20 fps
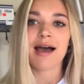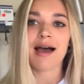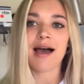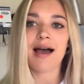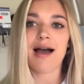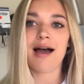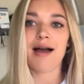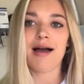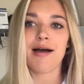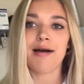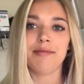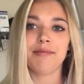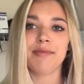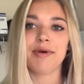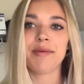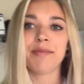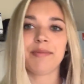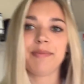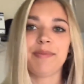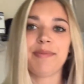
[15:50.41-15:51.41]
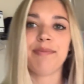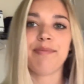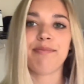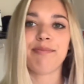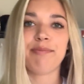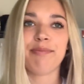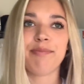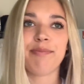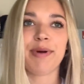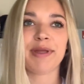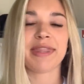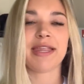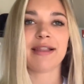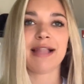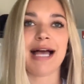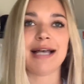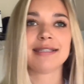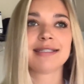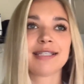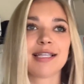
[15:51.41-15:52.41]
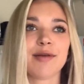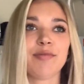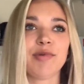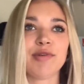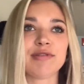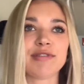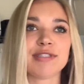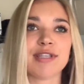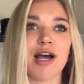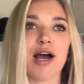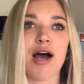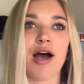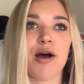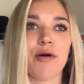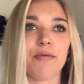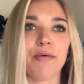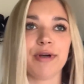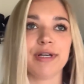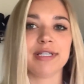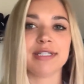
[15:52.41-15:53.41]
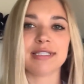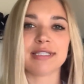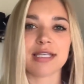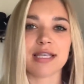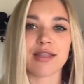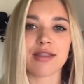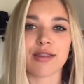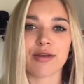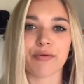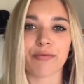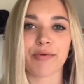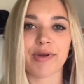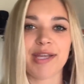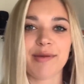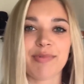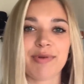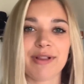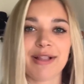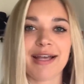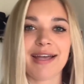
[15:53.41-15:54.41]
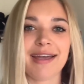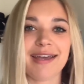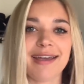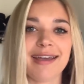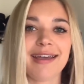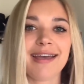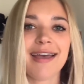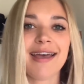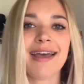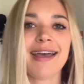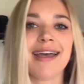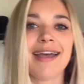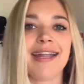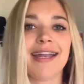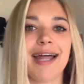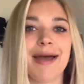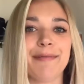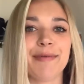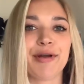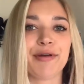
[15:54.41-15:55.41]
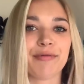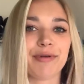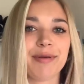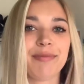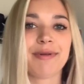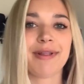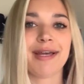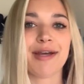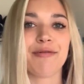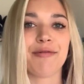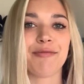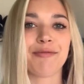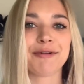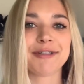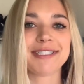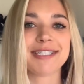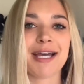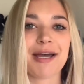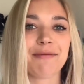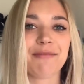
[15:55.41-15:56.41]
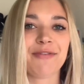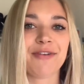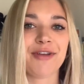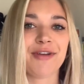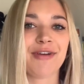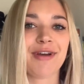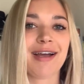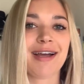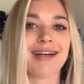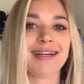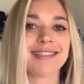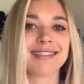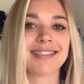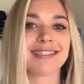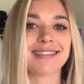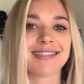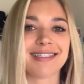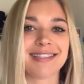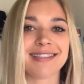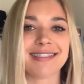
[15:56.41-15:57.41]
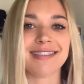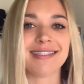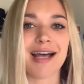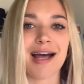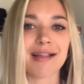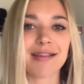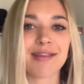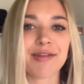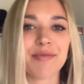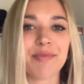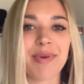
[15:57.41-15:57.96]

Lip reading: But the last clip you saw was the replay, and I'm gonna replay it one more time for you guys because it's not the